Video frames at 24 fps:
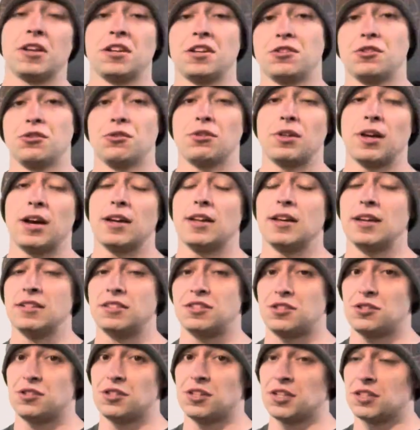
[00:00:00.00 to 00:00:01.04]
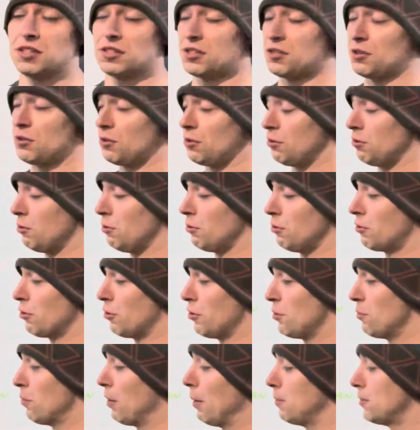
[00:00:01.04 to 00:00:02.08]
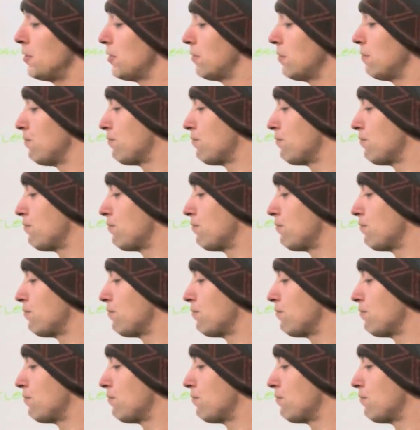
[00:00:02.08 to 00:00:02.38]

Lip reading: and you do that until you get to 30 reps.